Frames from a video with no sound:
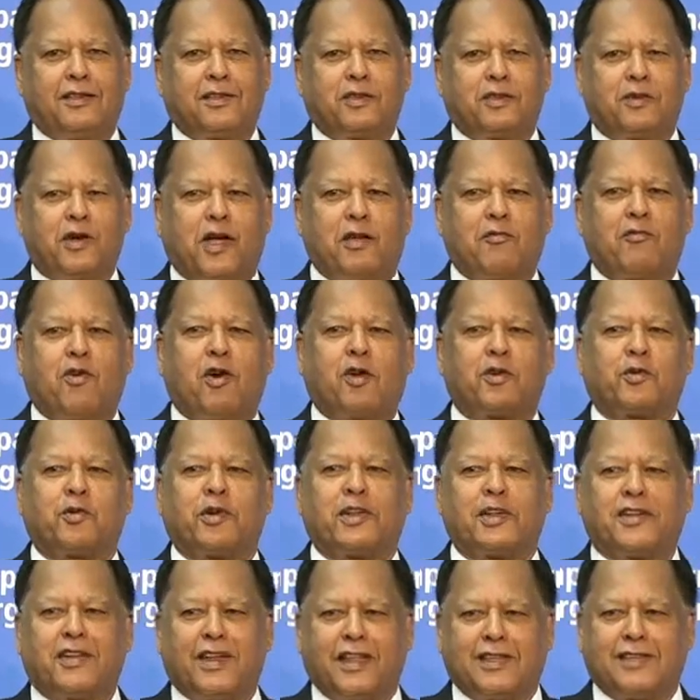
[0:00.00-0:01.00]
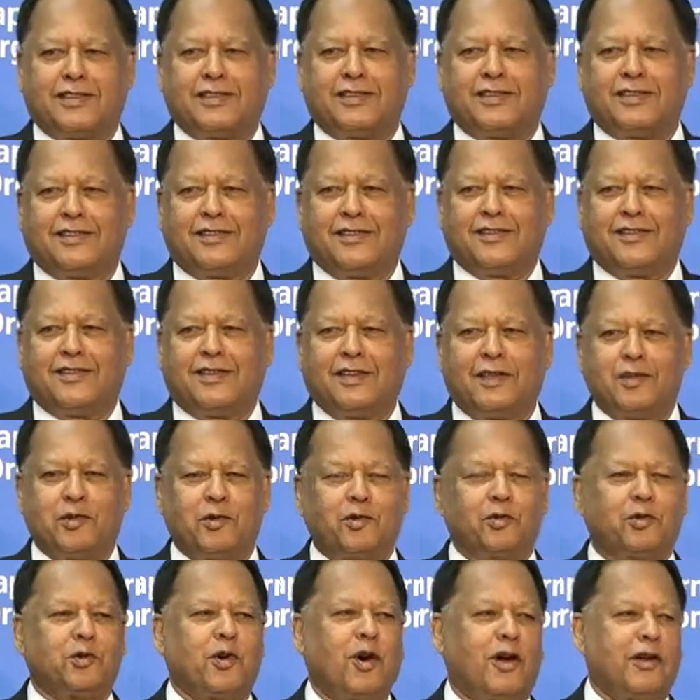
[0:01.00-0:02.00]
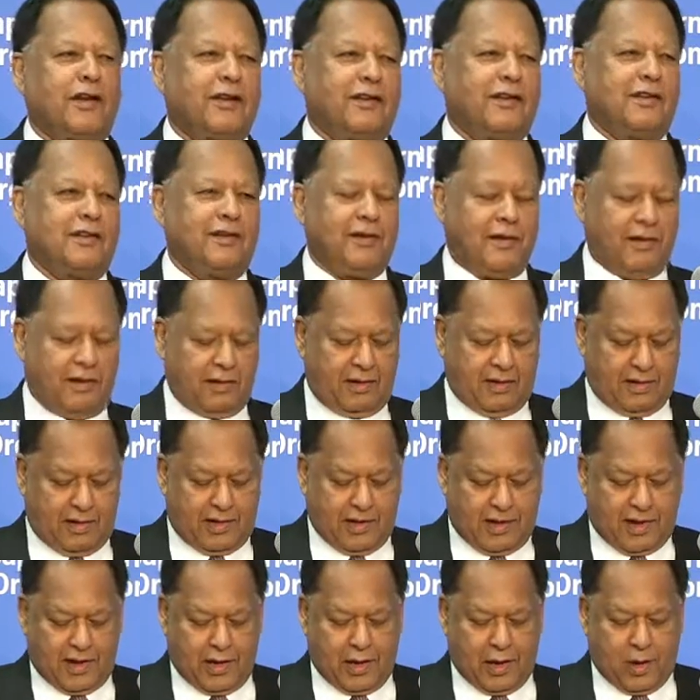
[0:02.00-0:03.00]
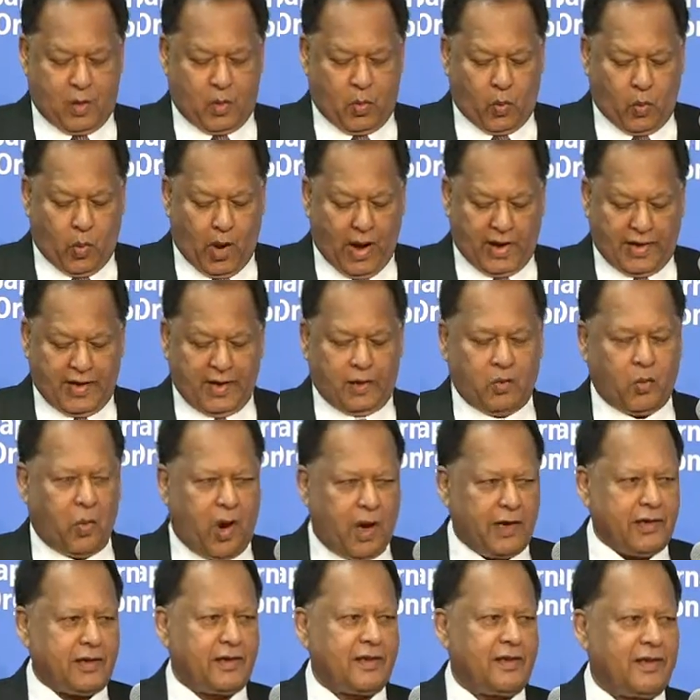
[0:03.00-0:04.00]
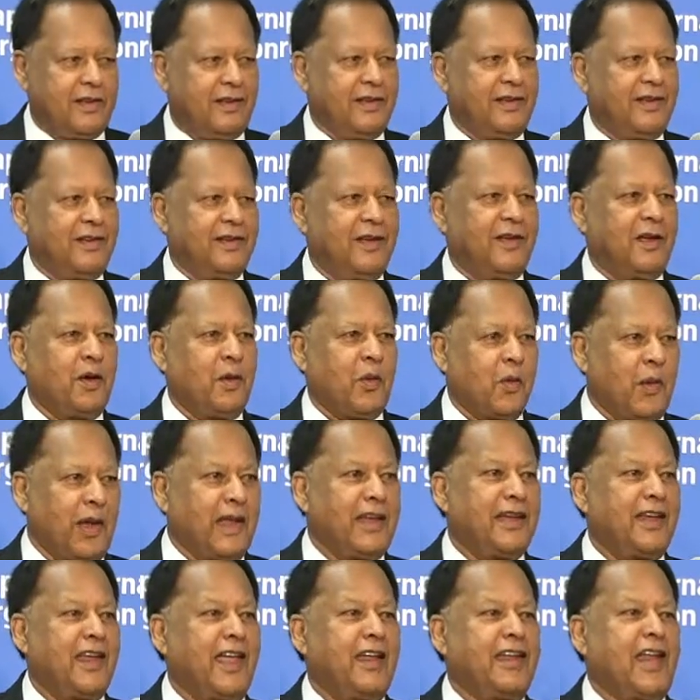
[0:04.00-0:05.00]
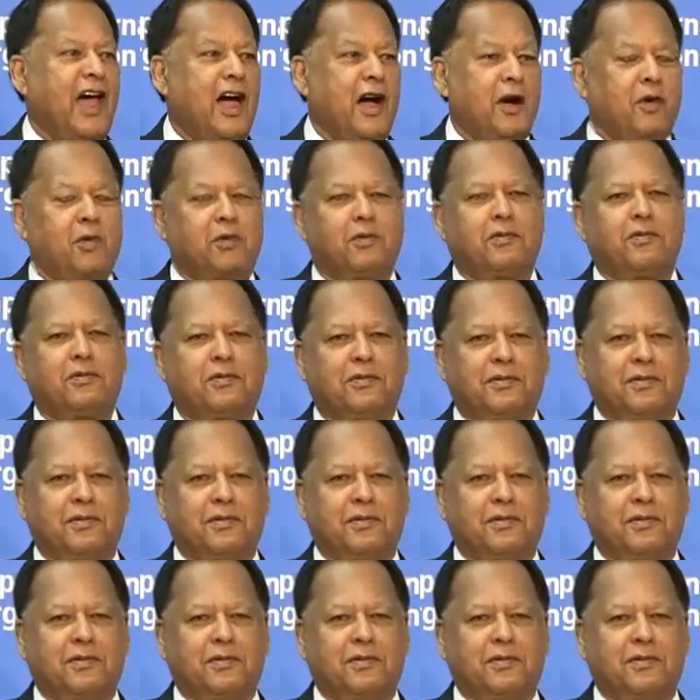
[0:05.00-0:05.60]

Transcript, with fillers: So I want to address you on why, what, when, and how